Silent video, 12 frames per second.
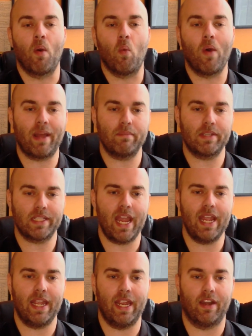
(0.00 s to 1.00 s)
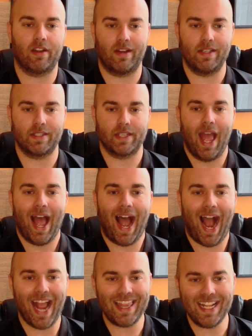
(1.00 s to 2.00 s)
But what I'm saying here is
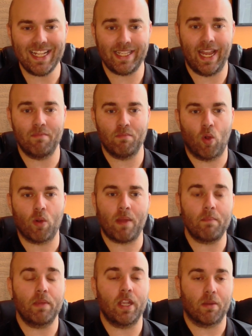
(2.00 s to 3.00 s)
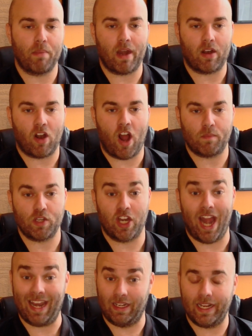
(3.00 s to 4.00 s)
I think Dan Moore might be your better
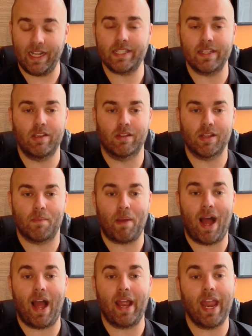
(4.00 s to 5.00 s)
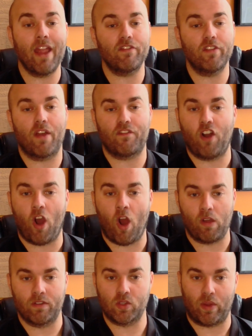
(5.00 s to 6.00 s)
option, at least until the bye, if not for
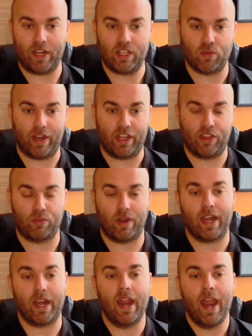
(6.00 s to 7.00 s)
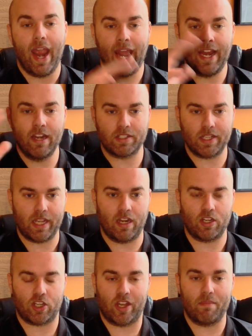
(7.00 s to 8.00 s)
all of 2023. And here's
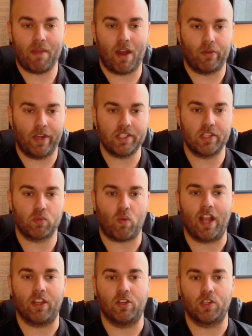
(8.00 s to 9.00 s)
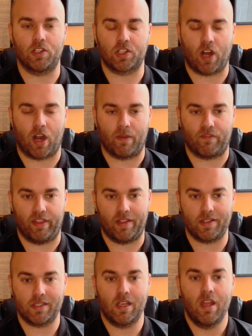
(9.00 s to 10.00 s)
essentially my reasons why you should start him for
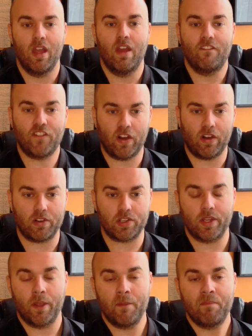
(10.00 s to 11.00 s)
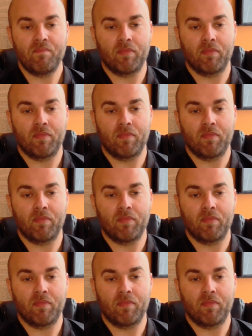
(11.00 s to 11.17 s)
this. First,